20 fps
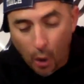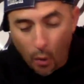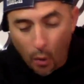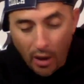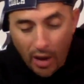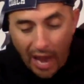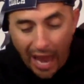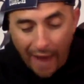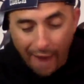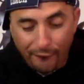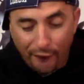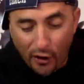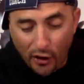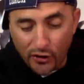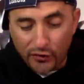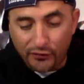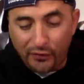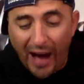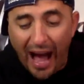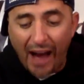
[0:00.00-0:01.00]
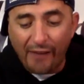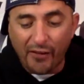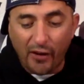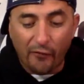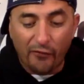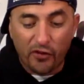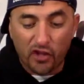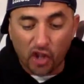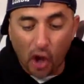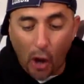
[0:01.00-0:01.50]
So in verse
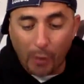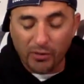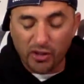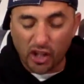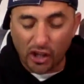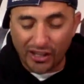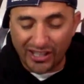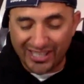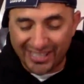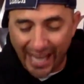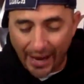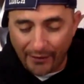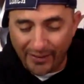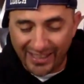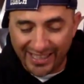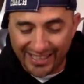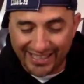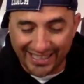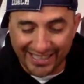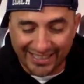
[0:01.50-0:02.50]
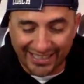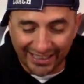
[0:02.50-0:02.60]
5 of Psalms 37,